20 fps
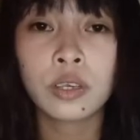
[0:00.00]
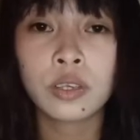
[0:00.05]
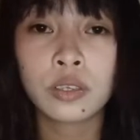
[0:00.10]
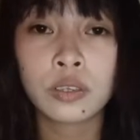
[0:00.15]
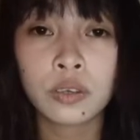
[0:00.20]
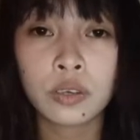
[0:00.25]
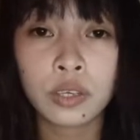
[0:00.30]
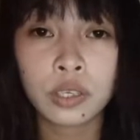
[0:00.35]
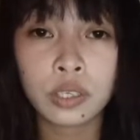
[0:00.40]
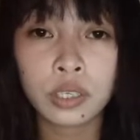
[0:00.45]

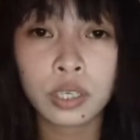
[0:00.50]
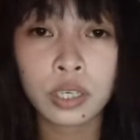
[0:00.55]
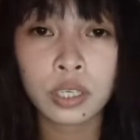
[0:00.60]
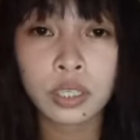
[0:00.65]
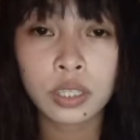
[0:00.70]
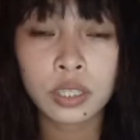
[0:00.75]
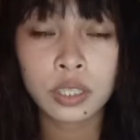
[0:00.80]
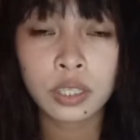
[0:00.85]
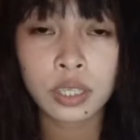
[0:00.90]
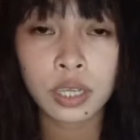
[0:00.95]
So in
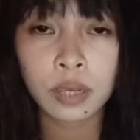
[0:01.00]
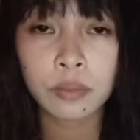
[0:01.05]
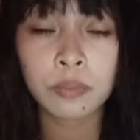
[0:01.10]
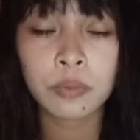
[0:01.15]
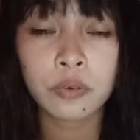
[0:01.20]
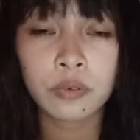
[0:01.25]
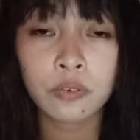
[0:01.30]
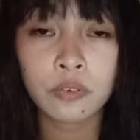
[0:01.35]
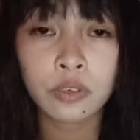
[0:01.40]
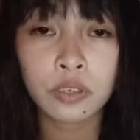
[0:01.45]
this
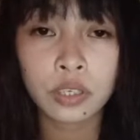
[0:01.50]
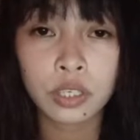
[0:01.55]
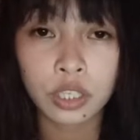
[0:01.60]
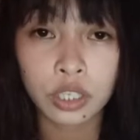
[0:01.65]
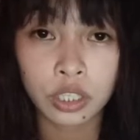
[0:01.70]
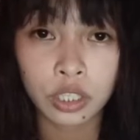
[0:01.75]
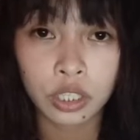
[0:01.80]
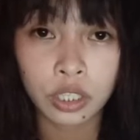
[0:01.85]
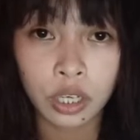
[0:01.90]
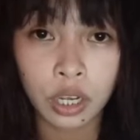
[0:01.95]
type of
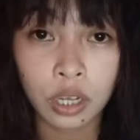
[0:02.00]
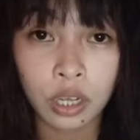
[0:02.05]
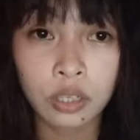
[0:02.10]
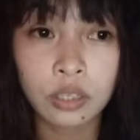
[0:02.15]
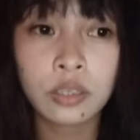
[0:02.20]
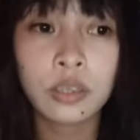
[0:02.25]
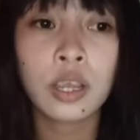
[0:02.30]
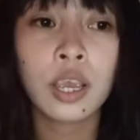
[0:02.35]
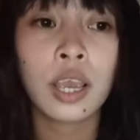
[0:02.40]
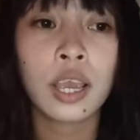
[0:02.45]

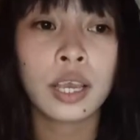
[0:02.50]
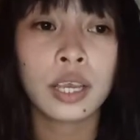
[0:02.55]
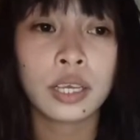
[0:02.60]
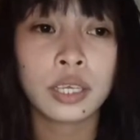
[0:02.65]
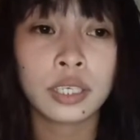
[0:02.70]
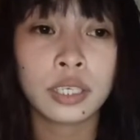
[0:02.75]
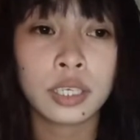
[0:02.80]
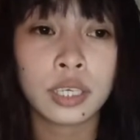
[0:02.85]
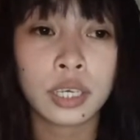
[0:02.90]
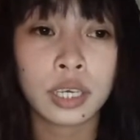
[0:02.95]
condition,
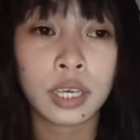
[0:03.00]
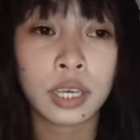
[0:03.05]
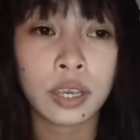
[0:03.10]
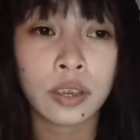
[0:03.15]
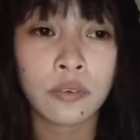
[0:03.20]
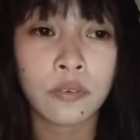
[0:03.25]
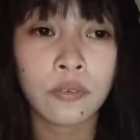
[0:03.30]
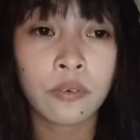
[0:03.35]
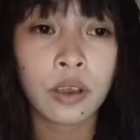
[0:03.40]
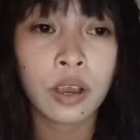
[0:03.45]

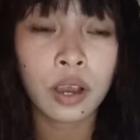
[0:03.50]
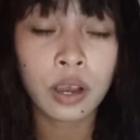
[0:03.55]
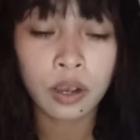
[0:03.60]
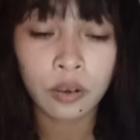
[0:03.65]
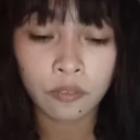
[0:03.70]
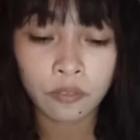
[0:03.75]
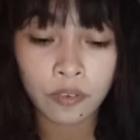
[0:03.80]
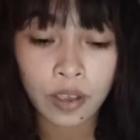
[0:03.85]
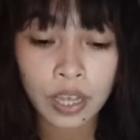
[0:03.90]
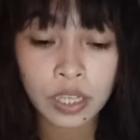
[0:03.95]
the
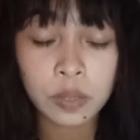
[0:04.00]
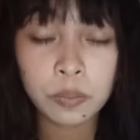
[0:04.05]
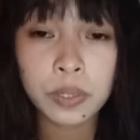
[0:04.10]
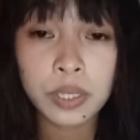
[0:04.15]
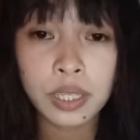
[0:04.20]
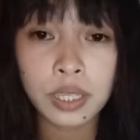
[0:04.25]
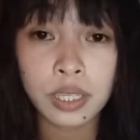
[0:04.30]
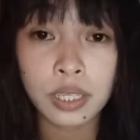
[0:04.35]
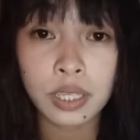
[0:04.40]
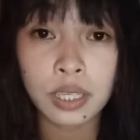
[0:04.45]

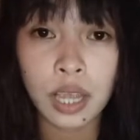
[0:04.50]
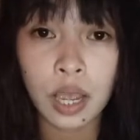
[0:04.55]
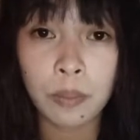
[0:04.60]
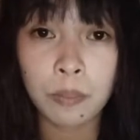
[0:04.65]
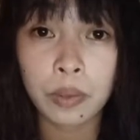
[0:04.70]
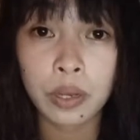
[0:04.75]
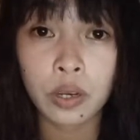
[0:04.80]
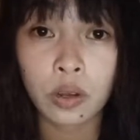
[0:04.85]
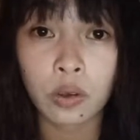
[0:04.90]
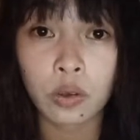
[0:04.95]
BOC
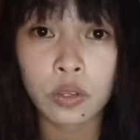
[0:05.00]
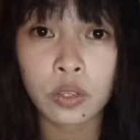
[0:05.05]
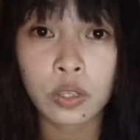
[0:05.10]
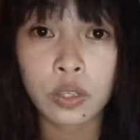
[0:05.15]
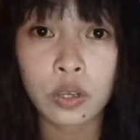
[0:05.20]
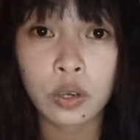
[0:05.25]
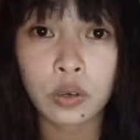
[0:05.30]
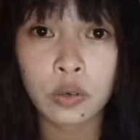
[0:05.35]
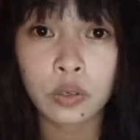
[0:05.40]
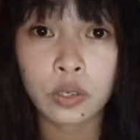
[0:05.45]
system and
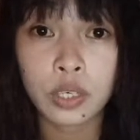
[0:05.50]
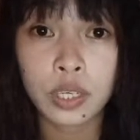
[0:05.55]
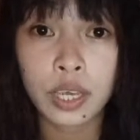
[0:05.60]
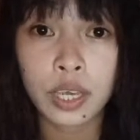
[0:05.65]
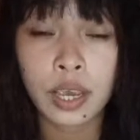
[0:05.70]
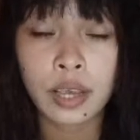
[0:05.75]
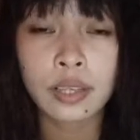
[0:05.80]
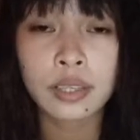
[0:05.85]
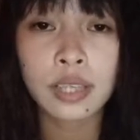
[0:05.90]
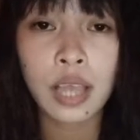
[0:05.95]
also
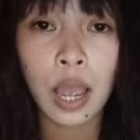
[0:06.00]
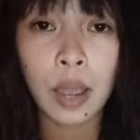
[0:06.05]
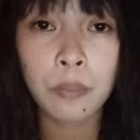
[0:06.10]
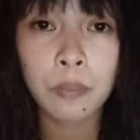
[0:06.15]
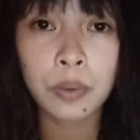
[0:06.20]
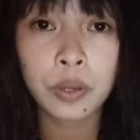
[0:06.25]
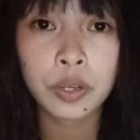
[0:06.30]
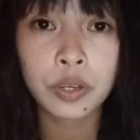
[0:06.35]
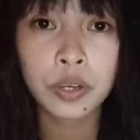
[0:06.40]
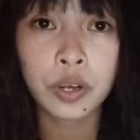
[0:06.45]
the
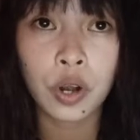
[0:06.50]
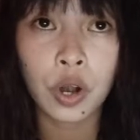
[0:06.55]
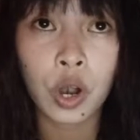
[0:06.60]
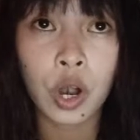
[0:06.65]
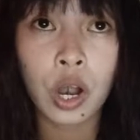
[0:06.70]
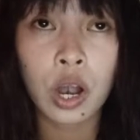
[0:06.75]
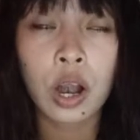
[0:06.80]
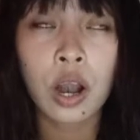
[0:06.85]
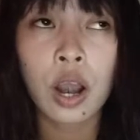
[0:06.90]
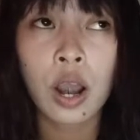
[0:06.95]

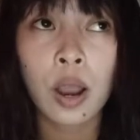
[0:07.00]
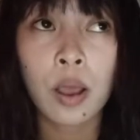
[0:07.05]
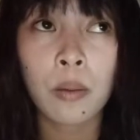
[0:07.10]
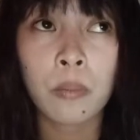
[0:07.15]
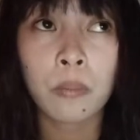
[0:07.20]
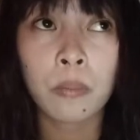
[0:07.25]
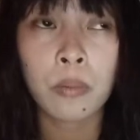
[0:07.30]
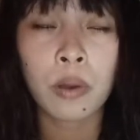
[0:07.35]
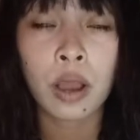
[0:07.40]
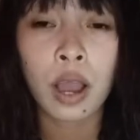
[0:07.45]
examiner
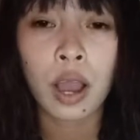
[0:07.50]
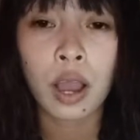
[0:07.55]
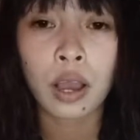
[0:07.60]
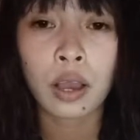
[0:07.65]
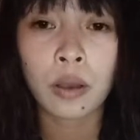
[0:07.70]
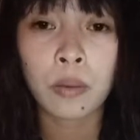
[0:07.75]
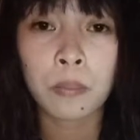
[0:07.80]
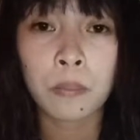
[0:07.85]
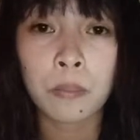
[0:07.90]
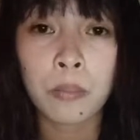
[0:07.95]

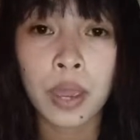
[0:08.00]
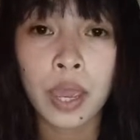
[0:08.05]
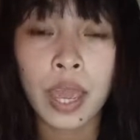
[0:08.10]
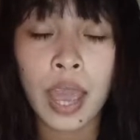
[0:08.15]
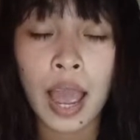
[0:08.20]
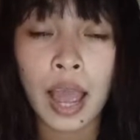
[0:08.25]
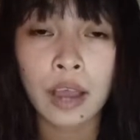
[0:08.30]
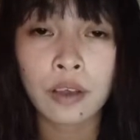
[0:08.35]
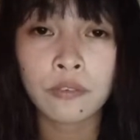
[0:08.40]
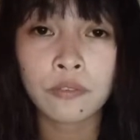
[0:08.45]
may
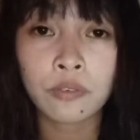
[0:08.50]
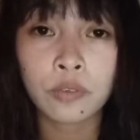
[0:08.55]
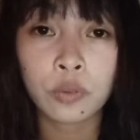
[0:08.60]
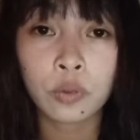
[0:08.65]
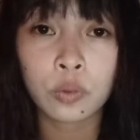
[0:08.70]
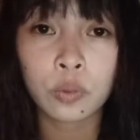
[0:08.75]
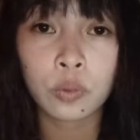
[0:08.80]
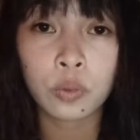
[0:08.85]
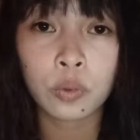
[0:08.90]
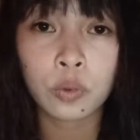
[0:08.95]
have
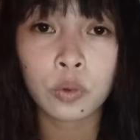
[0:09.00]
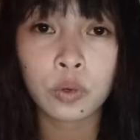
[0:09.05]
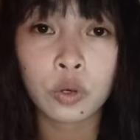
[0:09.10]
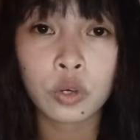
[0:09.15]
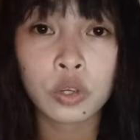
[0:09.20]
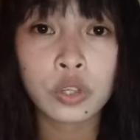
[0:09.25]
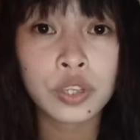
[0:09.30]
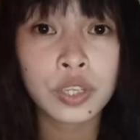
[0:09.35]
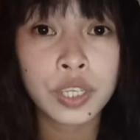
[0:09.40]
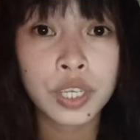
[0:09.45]
to
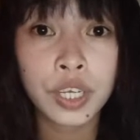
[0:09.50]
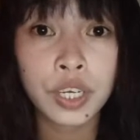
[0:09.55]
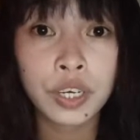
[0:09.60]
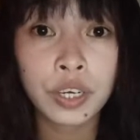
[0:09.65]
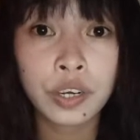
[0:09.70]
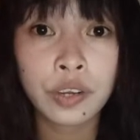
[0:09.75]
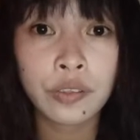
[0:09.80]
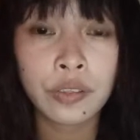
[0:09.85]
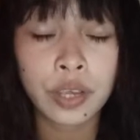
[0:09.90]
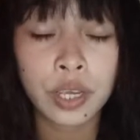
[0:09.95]

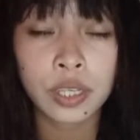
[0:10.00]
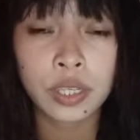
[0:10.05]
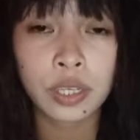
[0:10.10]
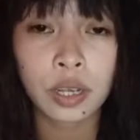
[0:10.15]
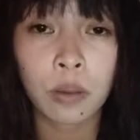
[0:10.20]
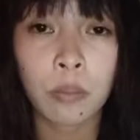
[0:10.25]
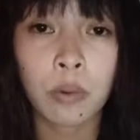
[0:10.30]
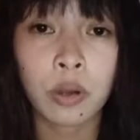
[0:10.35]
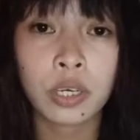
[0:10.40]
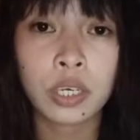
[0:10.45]
consider these
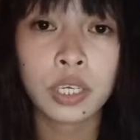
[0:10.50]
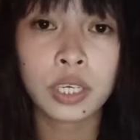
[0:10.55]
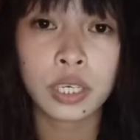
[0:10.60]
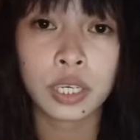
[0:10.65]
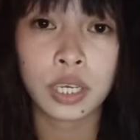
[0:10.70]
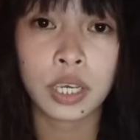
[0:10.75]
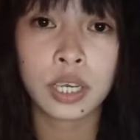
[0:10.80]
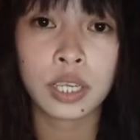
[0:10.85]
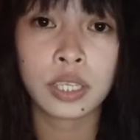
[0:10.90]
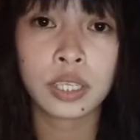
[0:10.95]

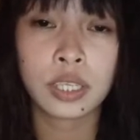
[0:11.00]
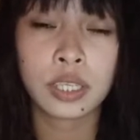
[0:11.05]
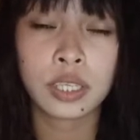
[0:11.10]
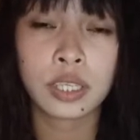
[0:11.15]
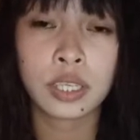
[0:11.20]
commodities